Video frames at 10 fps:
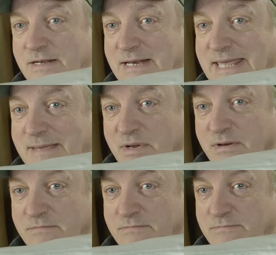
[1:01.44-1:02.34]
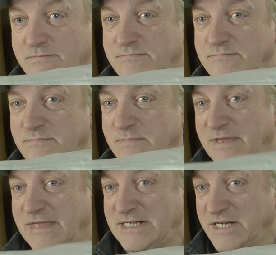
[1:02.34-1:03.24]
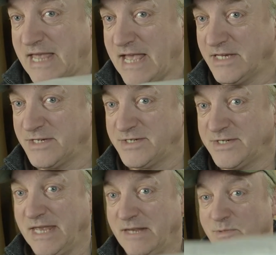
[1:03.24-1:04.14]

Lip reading: label that it has saying